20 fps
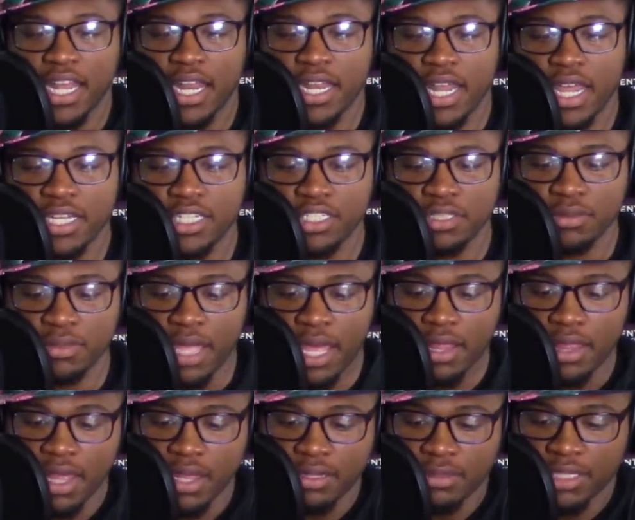And
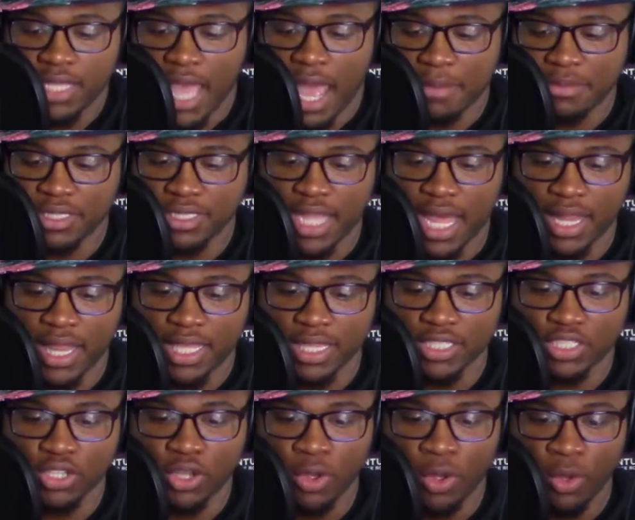then Cap just
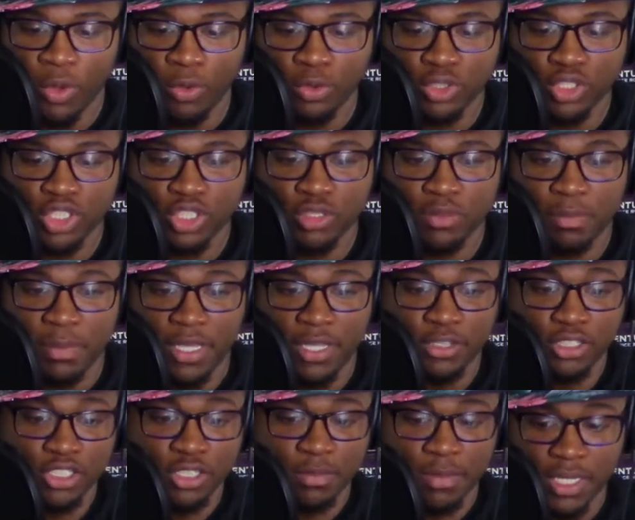had like this whole
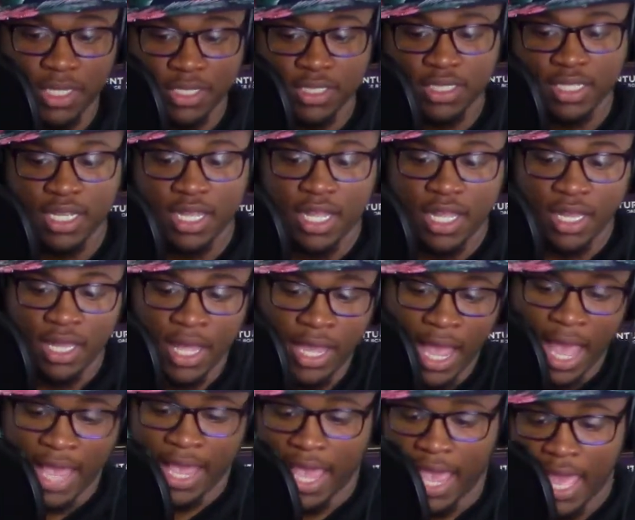spiel speech.
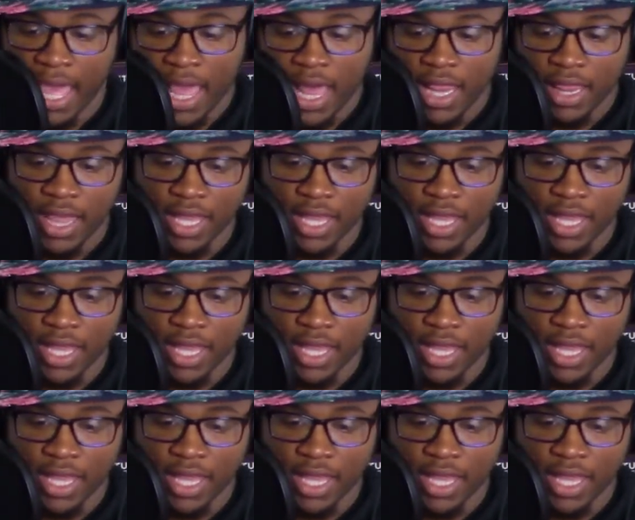Like, I can't.